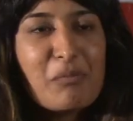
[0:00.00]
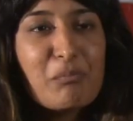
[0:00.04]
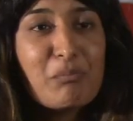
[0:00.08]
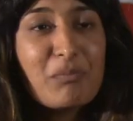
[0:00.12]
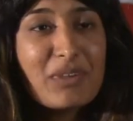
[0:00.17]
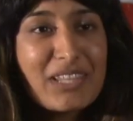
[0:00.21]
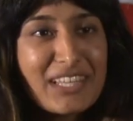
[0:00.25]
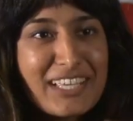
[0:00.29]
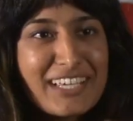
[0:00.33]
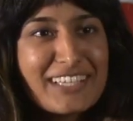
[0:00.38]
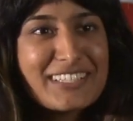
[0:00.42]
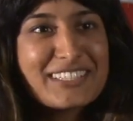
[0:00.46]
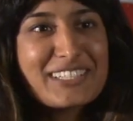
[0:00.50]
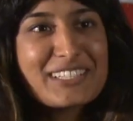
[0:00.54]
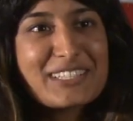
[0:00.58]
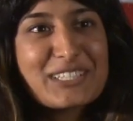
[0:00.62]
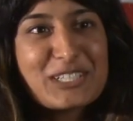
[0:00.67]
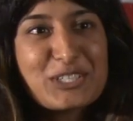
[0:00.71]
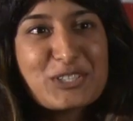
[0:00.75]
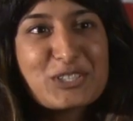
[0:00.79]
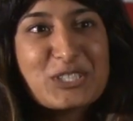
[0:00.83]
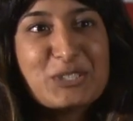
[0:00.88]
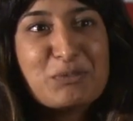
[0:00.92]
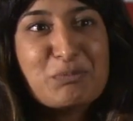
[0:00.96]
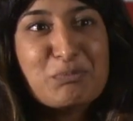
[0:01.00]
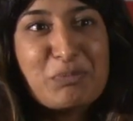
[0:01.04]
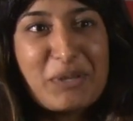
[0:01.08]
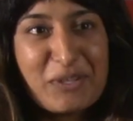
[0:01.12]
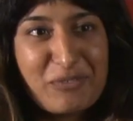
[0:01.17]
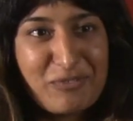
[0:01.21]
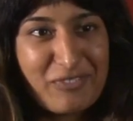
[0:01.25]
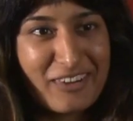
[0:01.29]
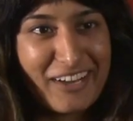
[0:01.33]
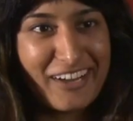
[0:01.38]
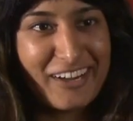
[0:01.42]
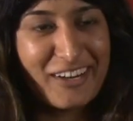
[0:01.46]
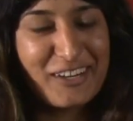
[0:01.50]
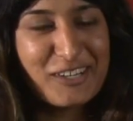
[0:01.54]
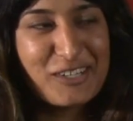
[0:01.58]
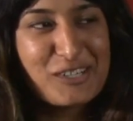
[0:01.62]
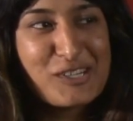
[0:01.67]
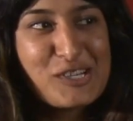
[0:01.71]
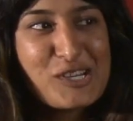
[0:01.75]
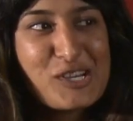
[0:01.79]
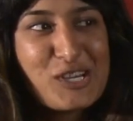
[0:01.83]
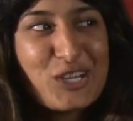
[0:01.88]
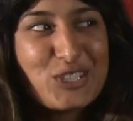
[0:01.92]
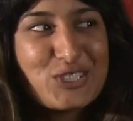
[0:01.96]
Millie is a little spitfire.
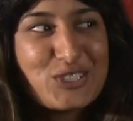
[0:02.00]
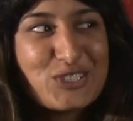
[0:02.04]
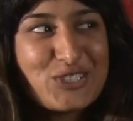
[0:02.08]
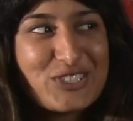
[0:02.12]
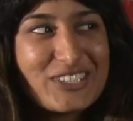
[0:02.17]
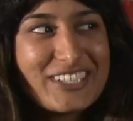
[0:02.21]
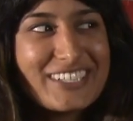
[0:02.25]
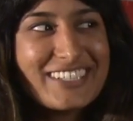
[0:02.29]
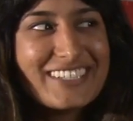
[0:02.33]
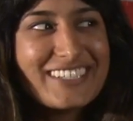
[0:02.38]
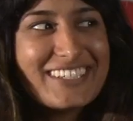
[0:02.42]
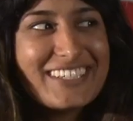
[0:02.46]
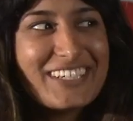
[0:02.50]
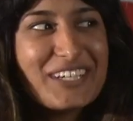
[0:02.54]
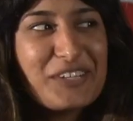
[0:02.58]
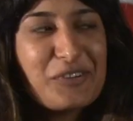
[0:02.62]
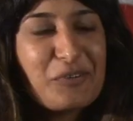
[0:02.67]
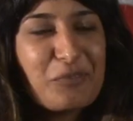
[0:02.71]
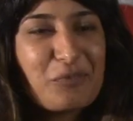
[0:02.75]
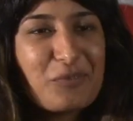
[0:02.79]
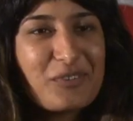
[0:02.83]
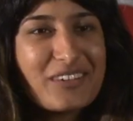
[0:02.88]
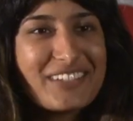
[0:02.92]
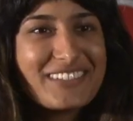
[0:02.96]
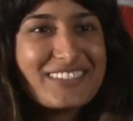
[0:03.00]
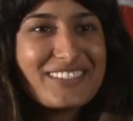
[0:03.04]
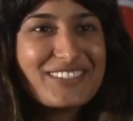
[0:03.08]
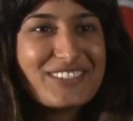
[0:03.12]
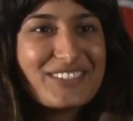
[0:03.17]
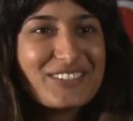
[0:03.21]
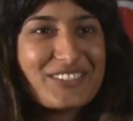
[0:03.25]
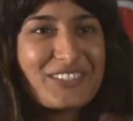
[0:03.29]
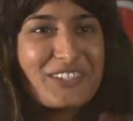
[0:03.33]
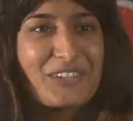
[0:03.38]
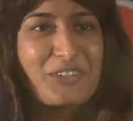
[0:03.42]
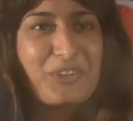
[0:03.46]
She was